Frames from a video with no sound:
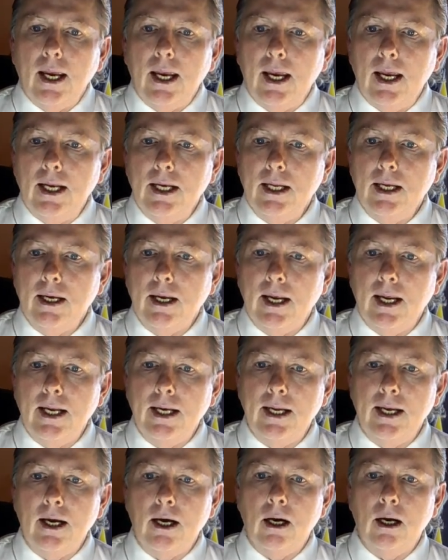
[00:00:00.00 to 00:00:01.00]
and the
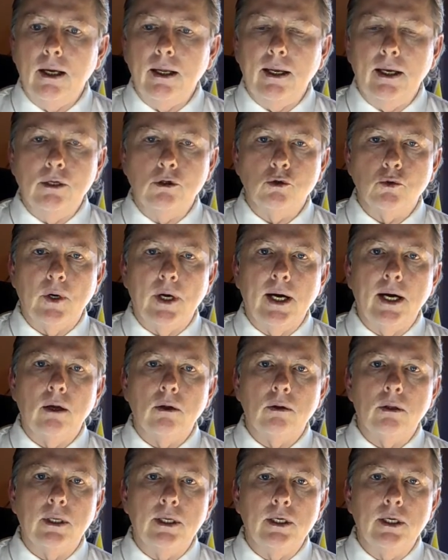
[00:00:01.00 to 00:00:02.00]

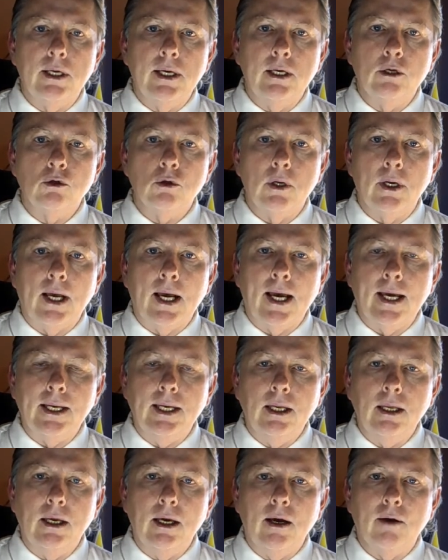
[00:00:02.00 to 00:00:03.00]

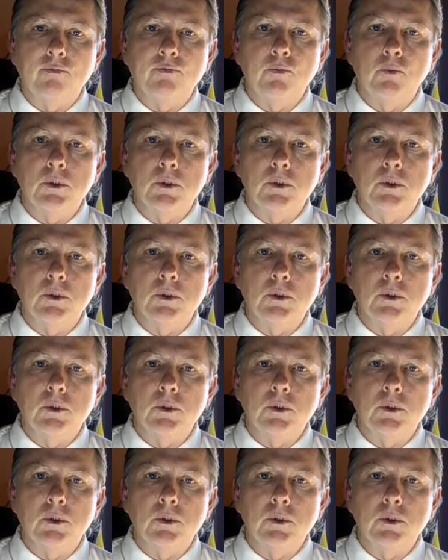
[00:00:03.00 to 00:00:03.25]
IDF